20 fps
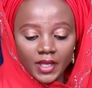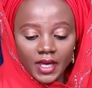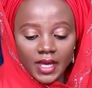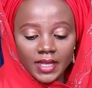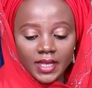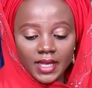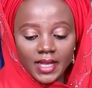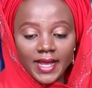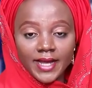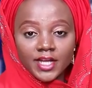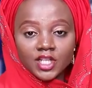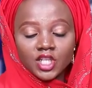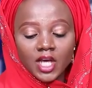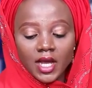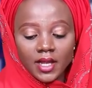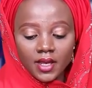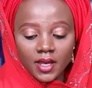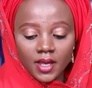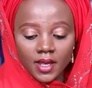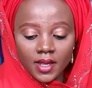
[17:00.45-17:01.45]
In the Lake
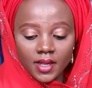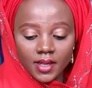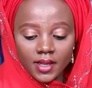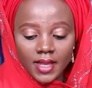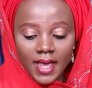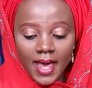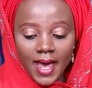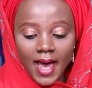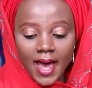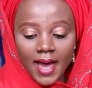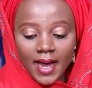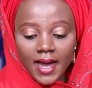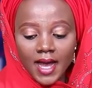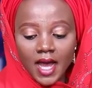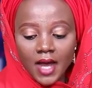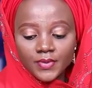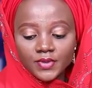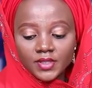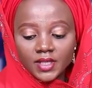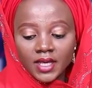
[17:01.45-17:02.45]
Chad, there are
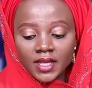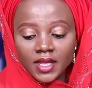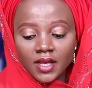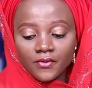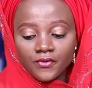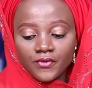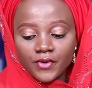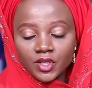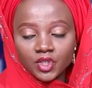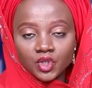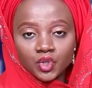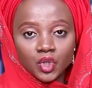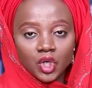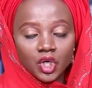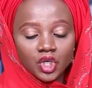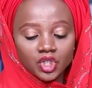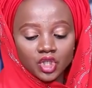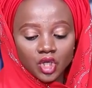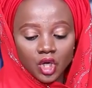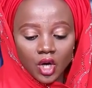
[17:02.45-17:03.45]
gaps in
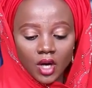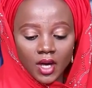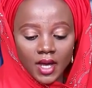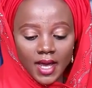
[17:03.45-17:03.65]
infrastructure,